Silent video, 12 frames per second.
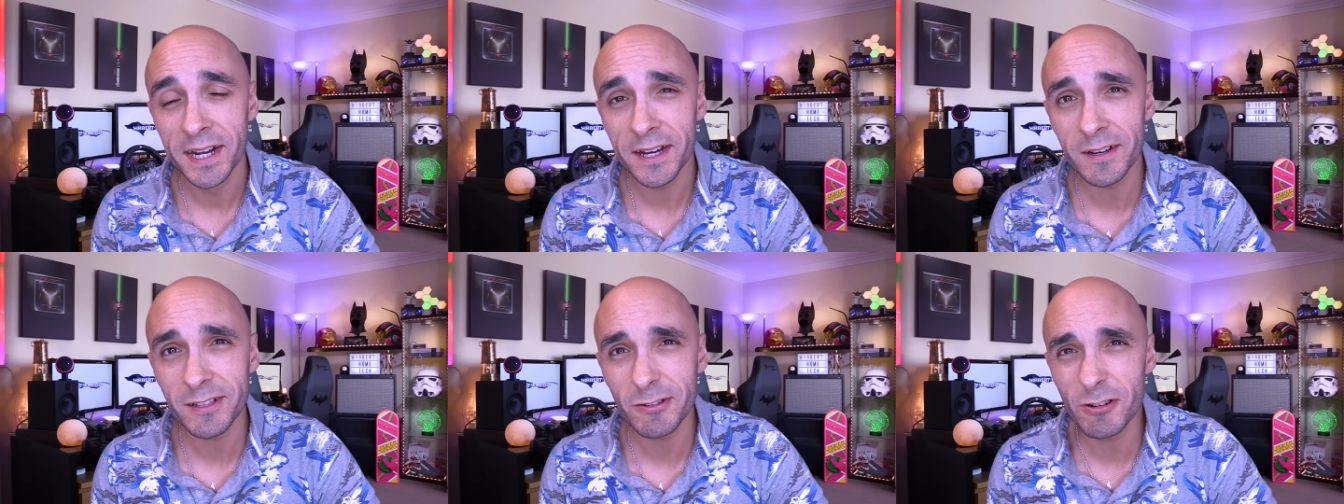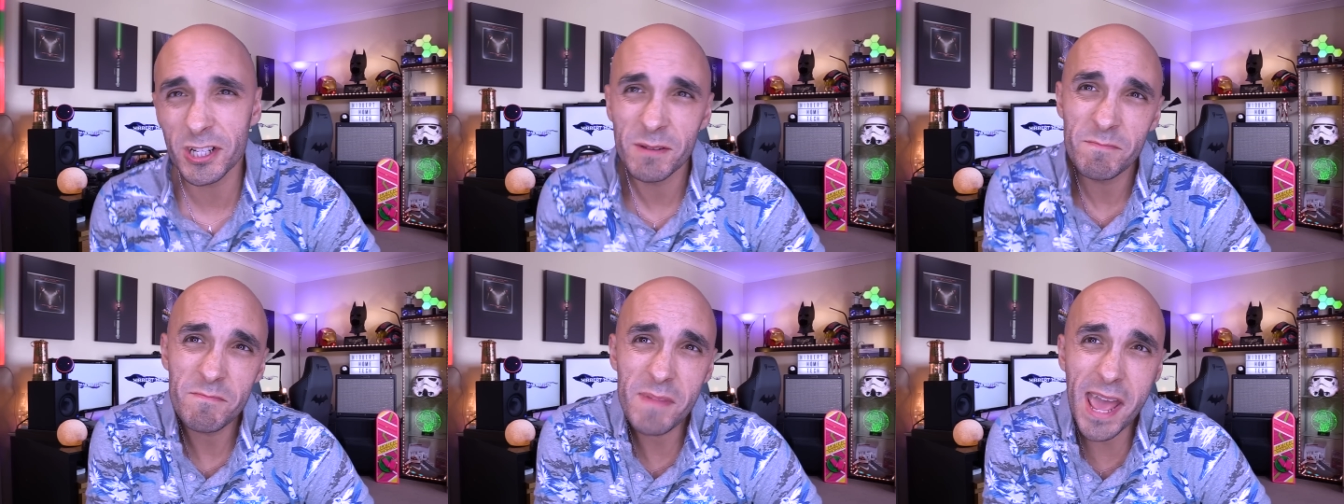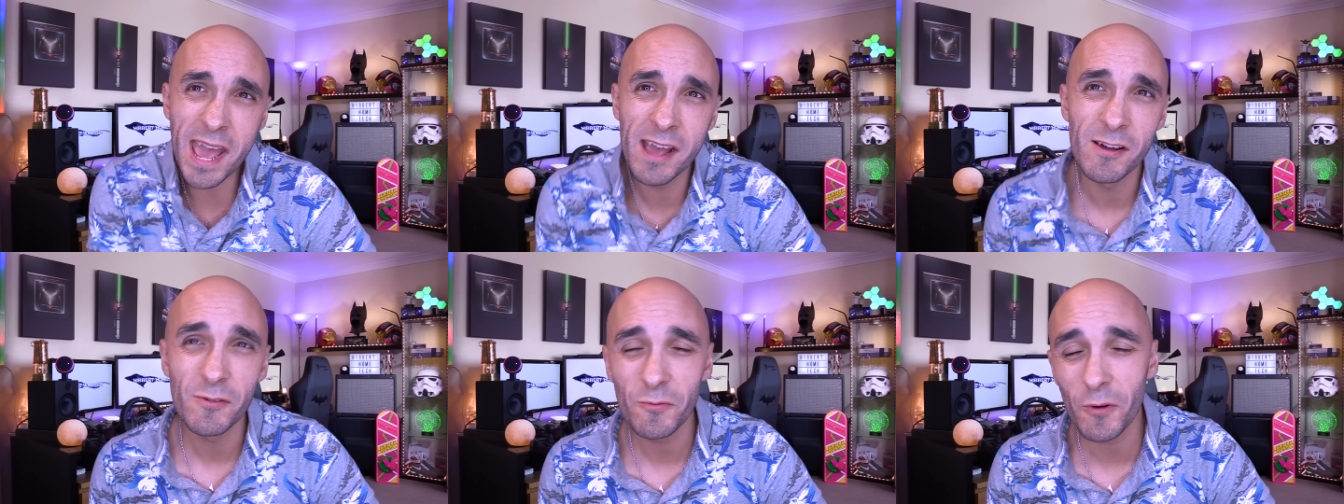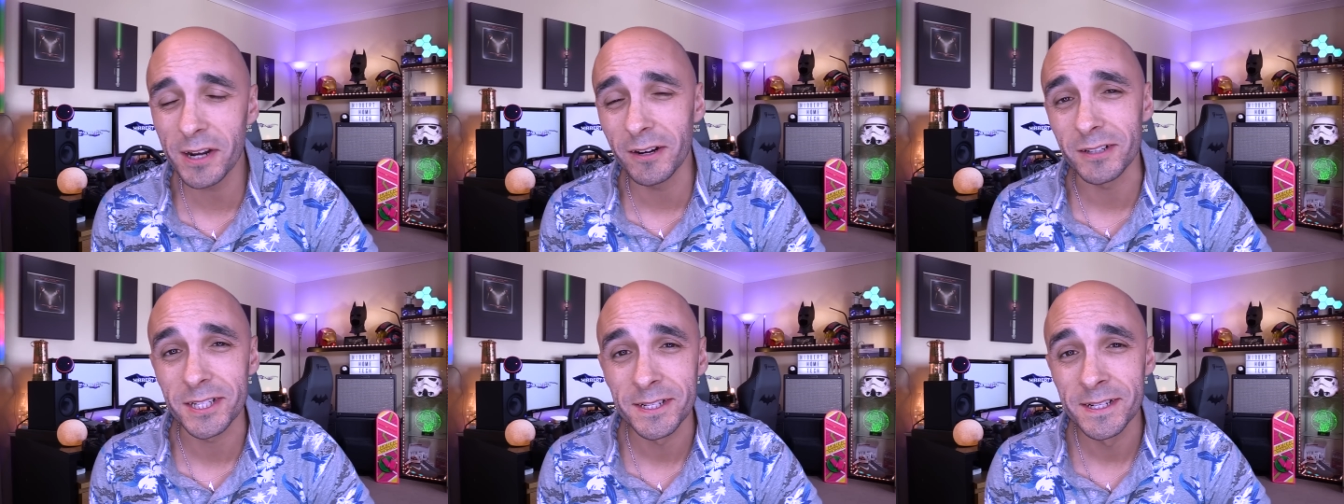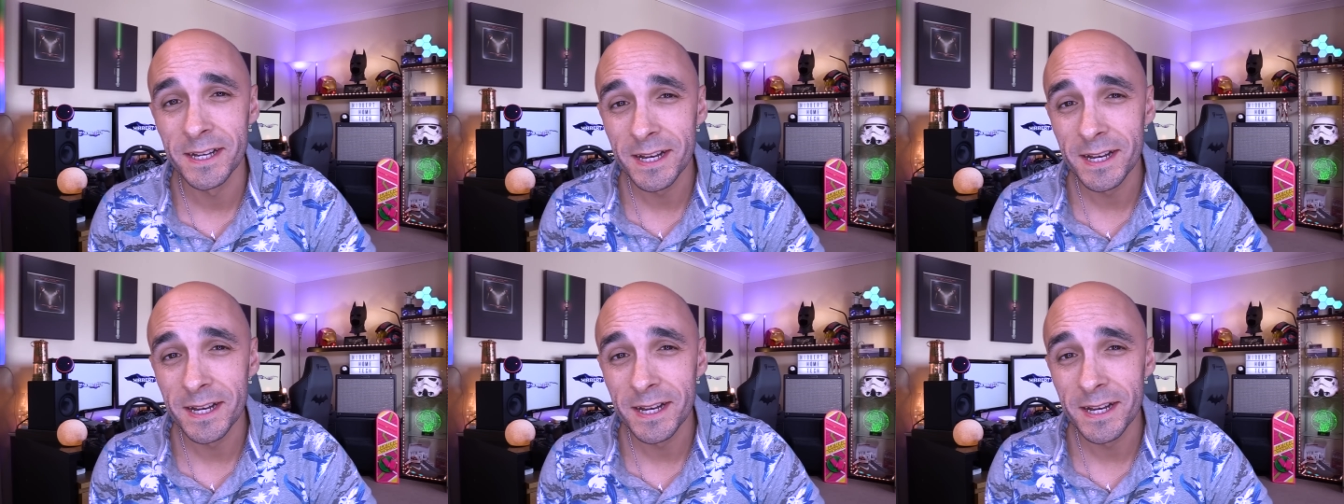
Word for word: And I thought, meh, why not?